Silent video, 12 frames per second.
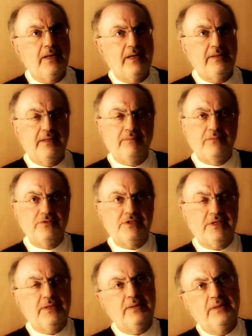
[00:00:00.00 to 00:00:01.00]
and then
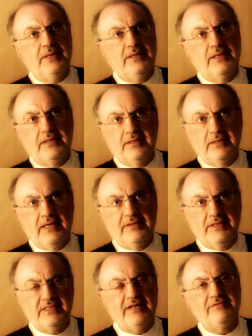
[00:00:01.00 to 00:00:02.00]
Musa, and then
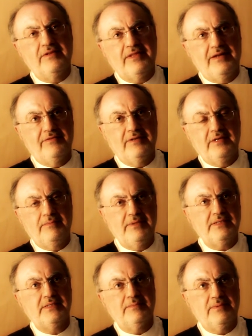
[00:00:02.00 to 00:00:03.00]
at the seventh heaven he
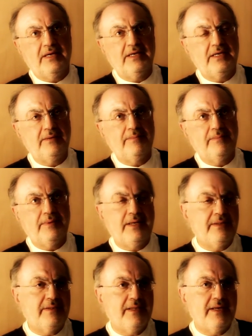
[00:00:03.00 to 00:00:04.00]
meets Ibrahim,
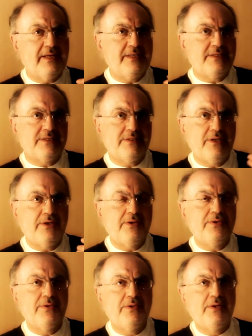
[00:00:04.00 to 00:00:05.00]
and there is
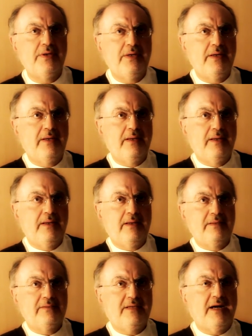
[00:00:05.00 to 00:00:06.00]
no
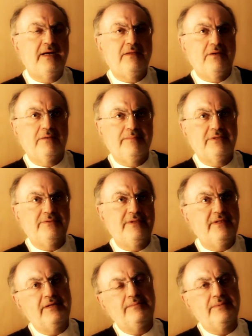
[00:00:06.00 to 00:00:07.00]
dialogue
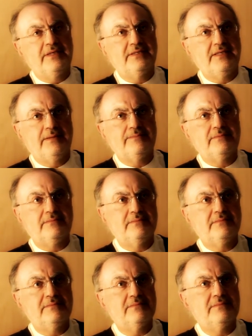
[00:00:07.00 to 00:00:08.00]
between them except
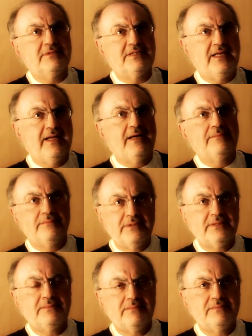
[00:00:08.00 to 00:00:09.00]

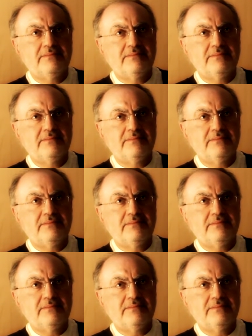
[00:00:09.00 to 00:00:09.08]
salams.